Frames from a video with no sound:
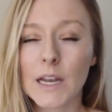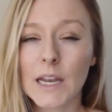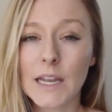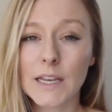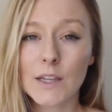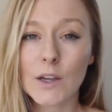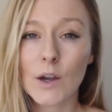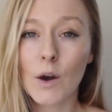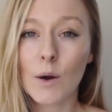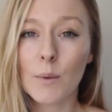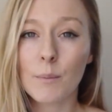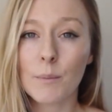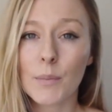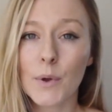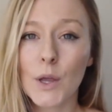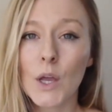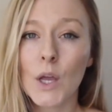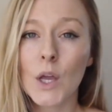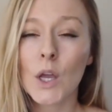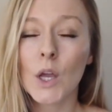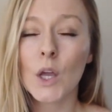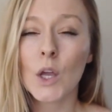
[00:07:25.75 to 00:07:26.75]
Lady Comp,
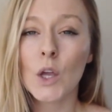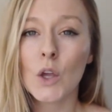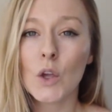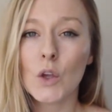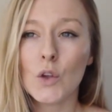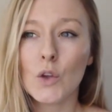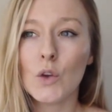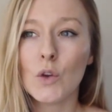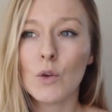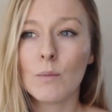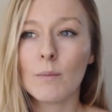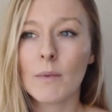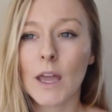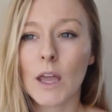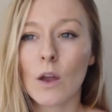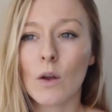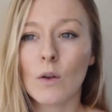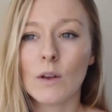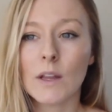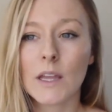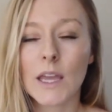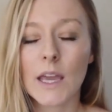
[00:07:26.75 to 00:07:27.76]
you
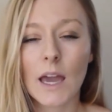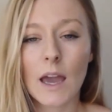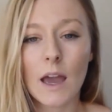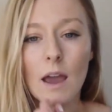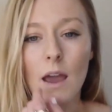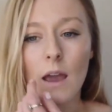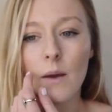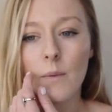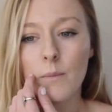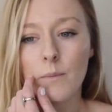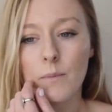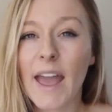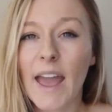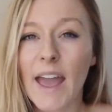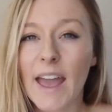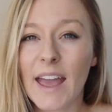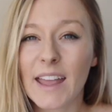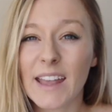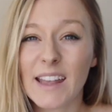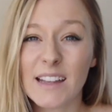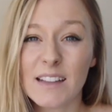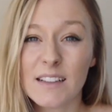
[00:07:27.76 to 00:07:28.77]
may only get
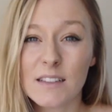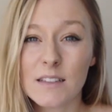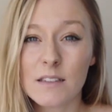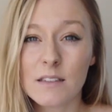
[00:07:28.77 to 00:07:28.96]
8